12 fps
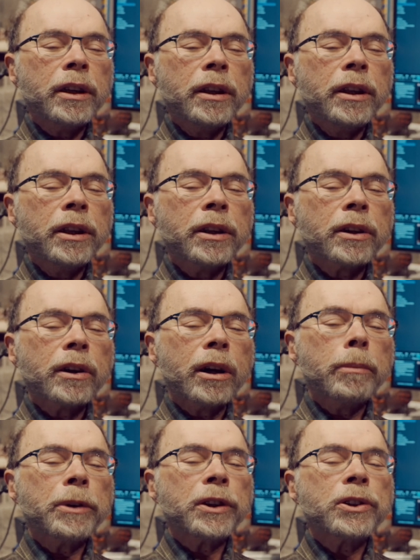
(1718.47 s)
in a
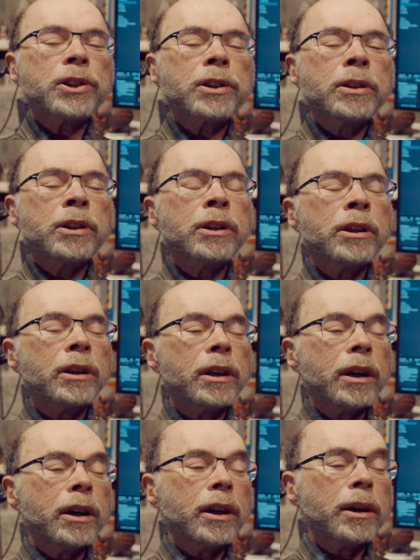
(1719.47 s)
garbage
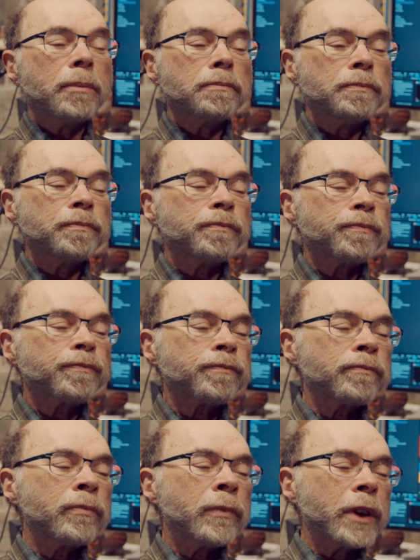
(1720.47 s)

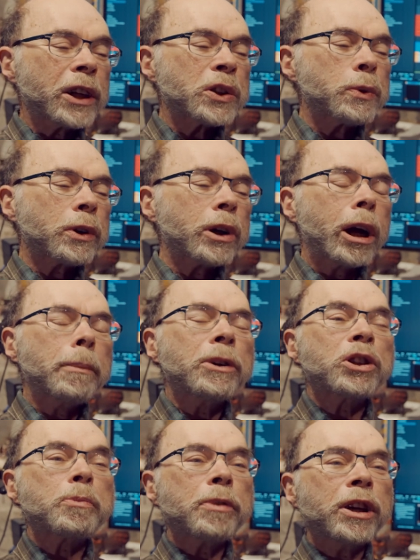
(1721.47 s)
next to a
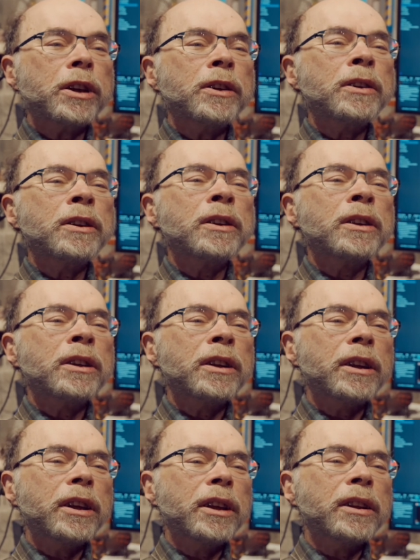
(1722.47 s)
garbage bin
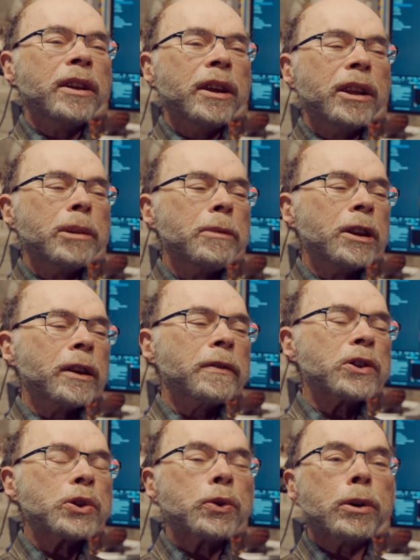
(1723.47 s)
in the middle of
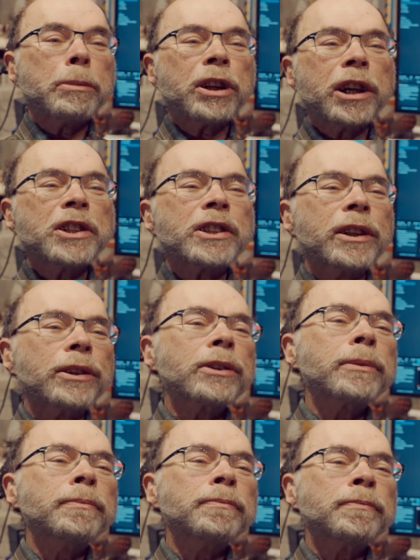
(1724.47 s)
a storm in
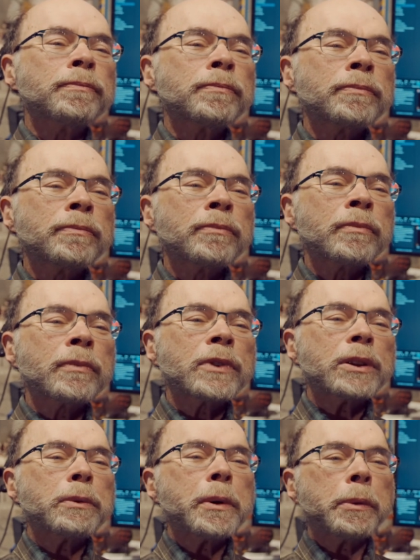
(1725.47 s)
Iceland.
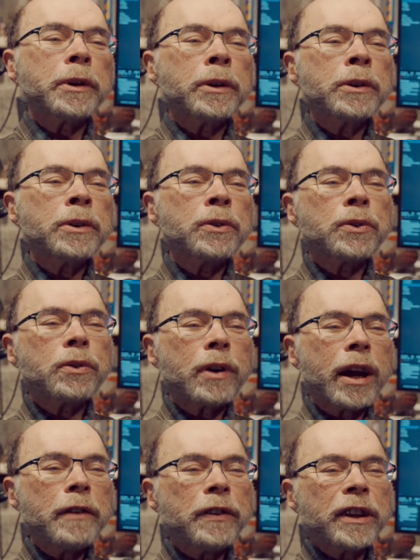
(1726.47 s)
So we were
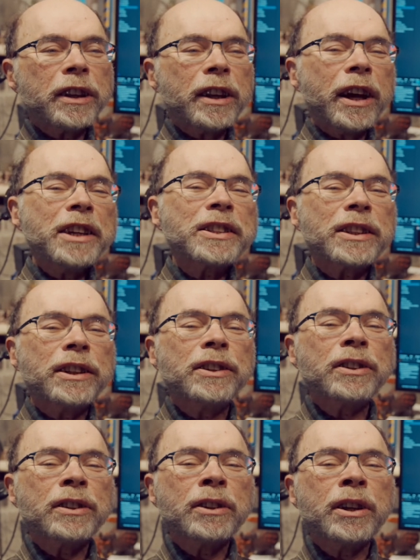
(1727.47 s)
driving in
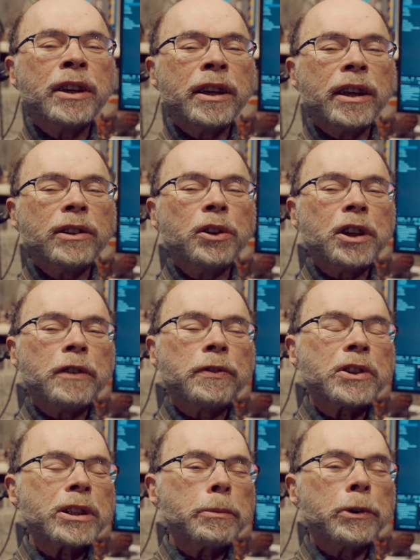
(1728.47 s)
Iceland looking
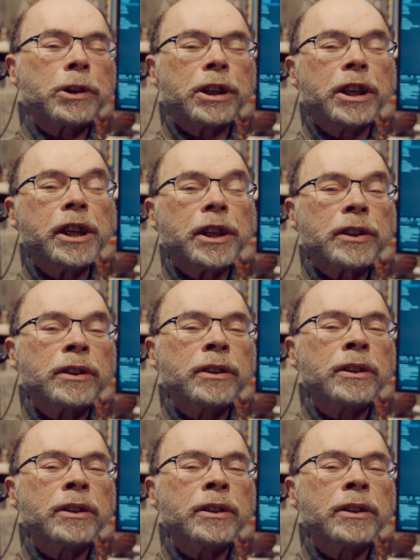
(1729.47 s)
for somewhere to eat,